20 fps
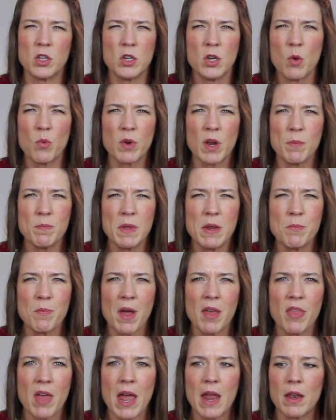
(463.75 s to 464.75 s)
You know what I mean
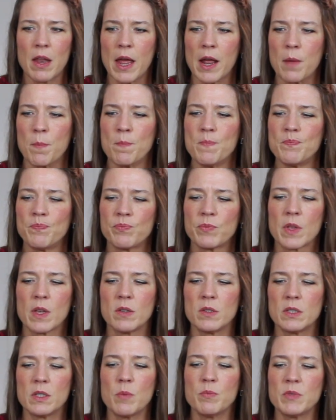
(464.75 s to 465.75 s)
by that? Like
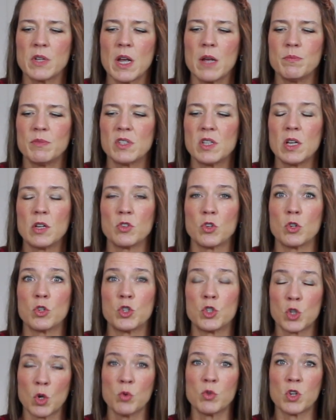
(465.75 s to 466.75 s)
sometimes things are
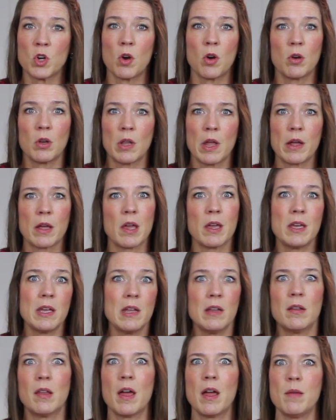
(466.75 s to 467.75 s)
so tart, like a
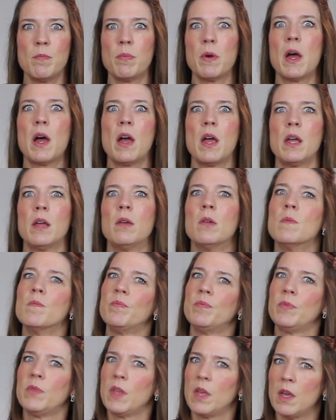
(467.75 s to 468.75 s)
key lime pie,
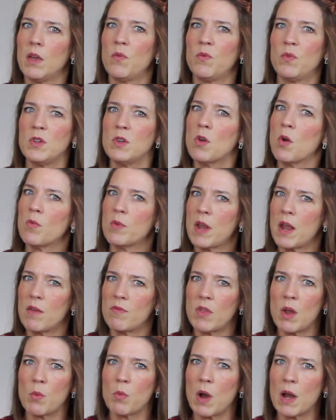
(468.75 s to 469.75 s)
if you don't
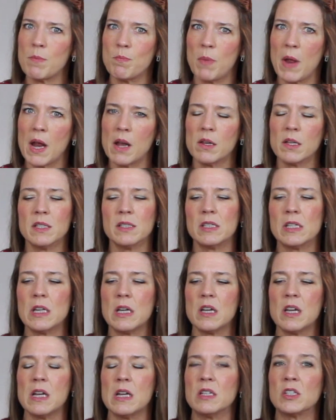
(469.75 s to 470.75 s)
have that right balance in
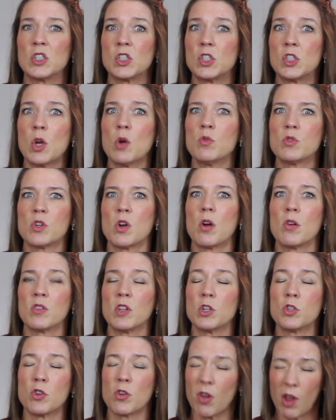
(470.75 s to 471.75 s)
it, it's so tart
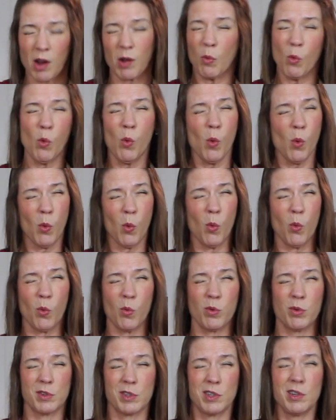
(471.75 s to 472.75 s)
that you're like, oh,
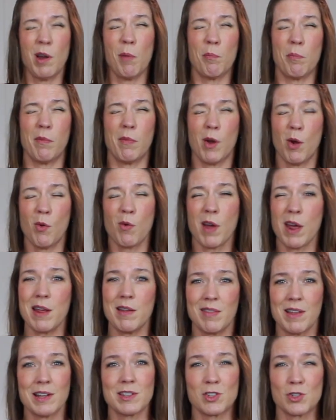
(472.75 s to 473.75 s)
yeah,
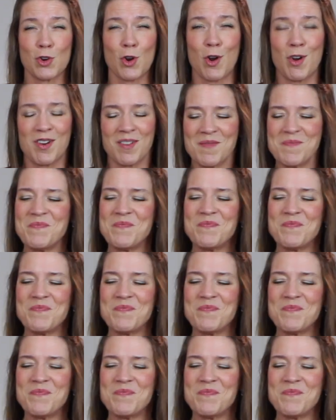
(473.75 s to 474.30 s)
okay, that's tart.